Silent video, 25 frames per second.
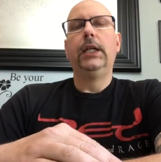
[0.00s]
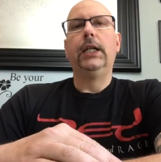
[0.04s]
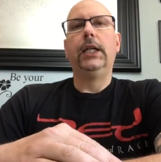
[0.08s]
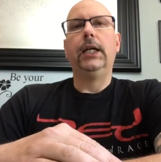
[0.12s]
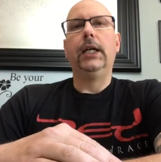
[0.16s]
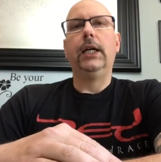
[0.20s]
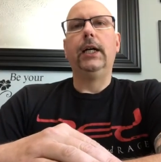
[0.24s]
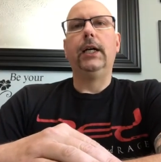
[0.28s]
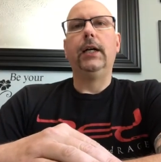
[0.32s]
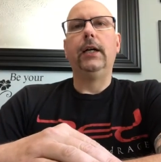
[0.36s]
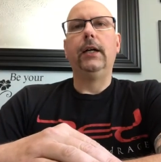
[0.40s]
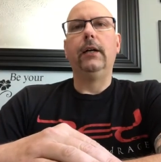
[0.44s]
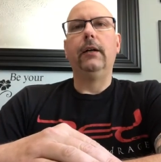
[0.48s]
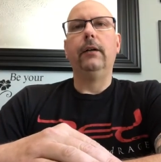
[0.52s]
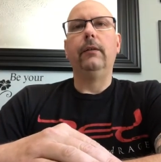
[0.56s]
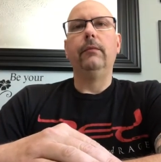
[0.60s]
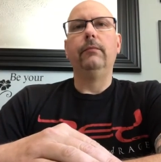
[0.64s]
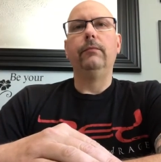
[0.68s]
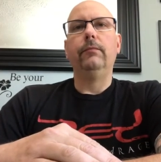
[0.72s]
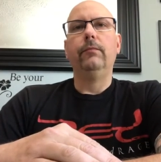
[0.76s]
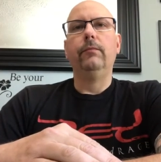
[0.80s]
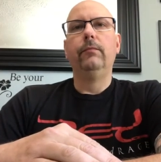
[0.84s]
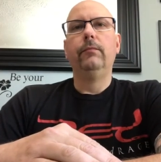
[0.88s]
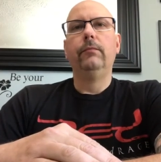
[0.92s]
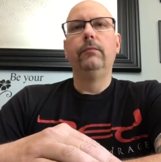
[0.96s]

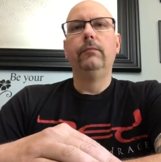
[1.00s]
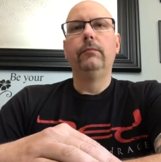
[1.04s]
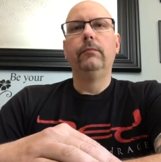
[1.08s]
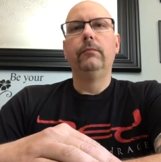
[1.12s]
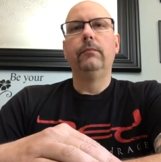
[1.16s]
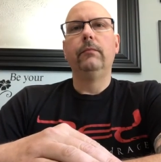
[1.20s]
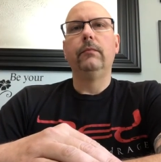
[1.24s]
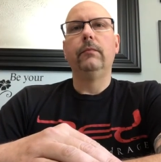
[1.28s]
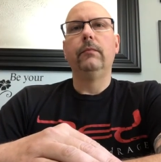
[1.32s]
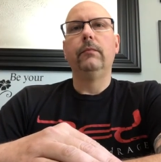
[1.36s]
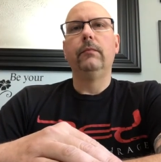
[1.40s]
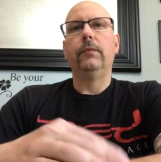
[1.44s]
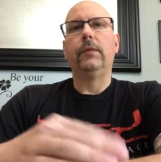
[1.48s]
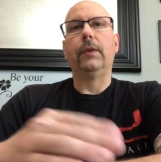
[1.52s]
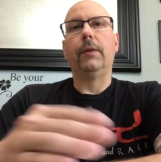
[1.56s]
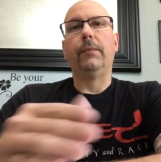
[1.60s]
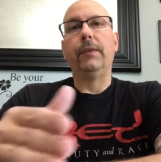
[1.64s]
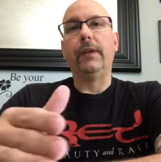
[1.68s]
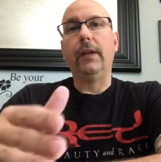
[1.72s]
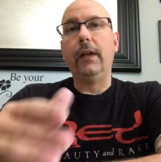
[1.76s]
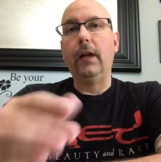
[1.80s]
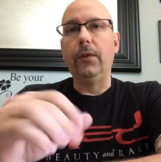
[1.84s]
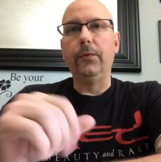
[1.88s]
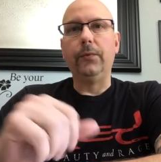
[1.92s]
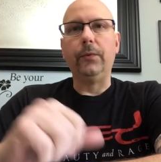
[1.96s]
Um,
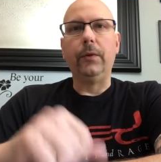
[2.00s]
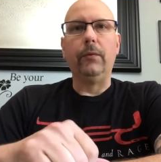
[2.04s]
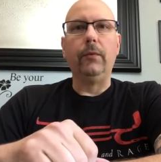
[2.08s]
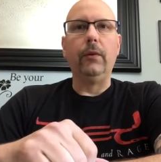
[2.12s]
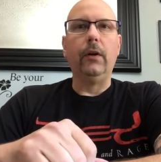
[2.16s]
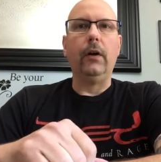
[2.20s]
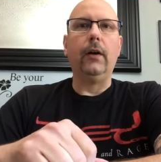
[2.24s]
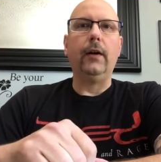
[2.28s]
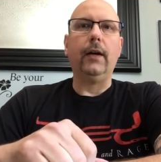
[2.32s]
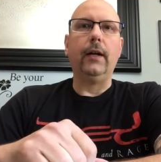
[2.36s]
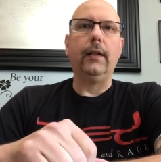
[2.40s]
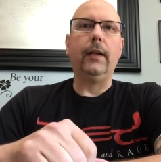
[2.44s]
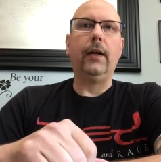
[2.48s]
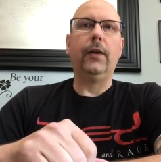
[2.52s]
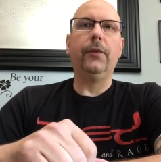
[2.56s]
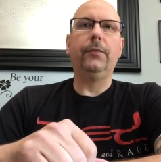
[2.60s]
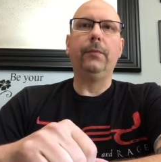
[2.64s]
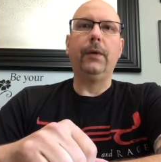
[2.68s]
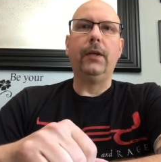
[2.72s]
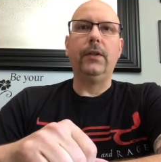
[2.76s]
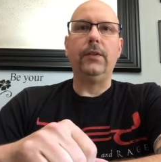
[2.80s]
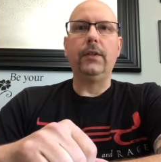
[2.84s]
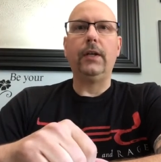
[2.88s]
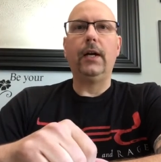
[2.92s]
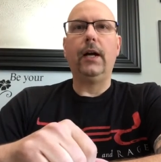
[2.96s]
something else went wrong. I lost
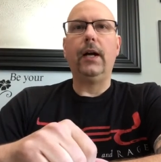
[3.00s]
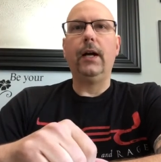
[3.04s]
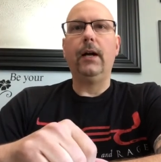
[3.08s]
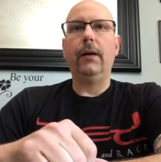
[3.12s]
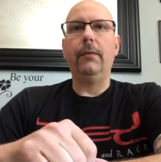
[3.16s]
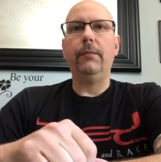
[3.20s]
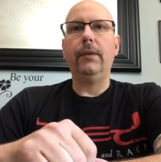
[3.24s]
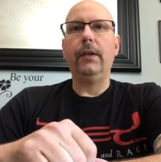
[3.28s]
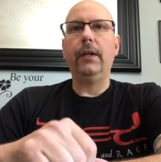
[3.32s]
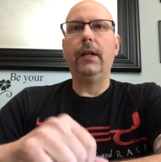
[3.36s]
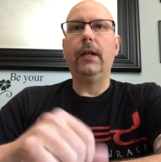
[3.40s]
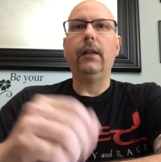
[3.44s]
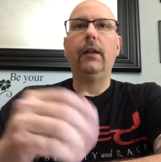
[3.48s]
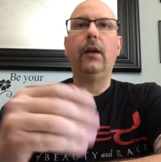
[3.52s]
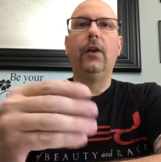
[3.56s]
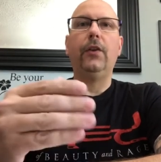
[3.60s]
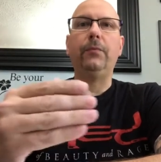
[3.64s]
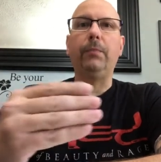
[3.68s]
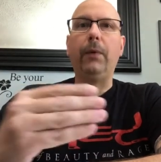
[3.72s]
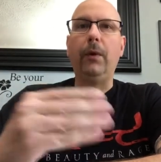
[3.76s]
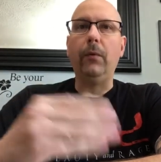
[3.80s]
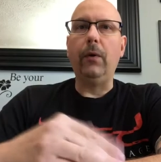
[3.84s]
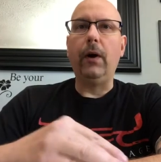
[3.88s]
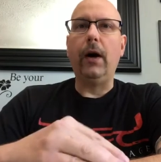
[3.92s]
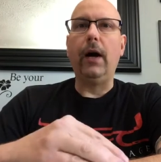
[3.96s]
my job, then I
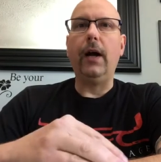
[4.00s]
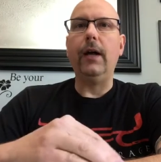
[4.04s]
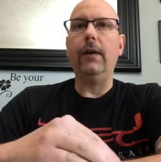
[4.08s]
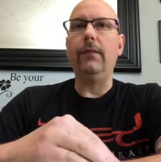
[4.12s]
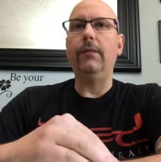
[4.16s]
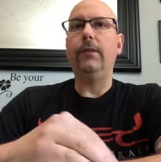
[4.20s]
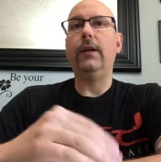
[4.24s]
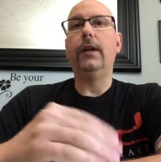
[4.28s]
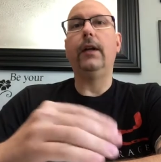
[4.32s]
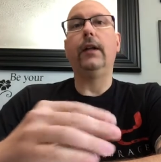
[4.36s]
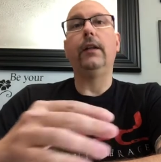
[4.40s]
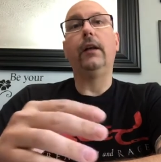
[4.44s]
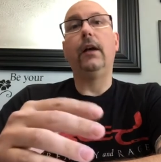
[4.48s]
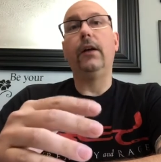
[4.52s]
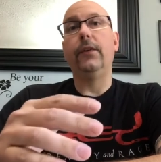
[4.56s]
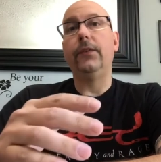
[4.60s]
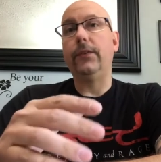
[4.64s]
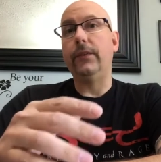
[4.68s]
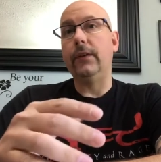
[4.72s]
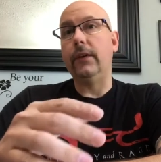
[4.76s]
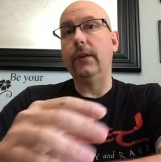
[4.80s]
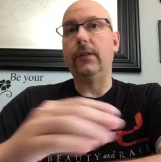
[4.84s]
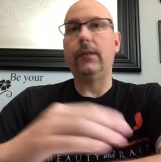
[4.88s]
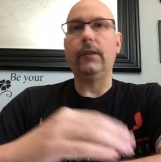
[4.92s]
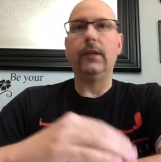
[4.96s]
lost my wife, then I lost
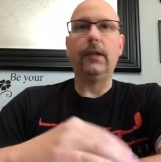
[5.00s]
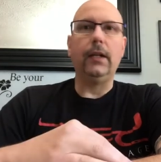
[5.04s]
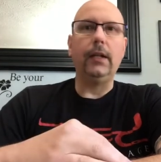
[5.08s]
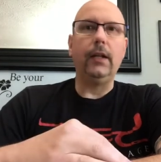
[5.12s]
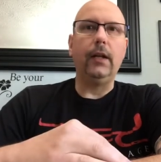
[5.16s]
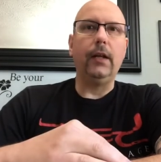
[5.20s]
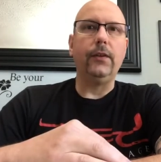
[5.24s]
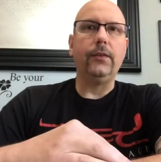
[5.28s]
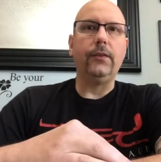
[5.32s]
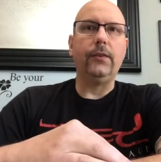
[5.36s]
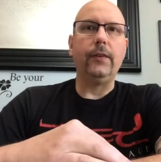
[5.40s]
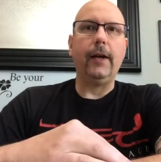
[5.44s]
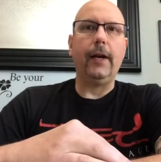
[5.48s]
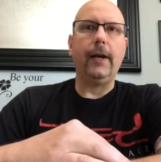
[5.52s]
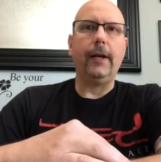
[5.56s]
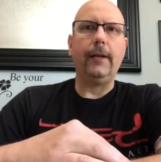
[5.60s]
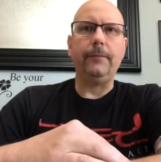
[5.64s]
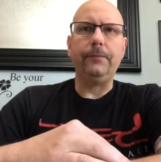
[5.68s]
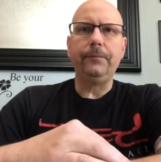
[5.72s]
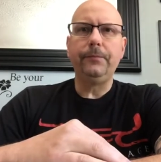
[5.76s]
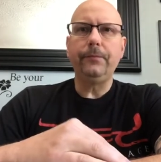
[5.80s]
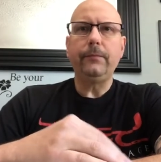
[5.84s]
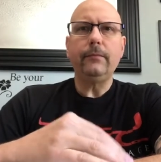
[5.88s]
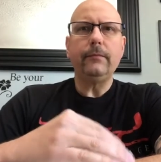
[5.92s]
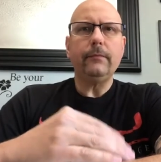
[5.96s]
this, then I lost that.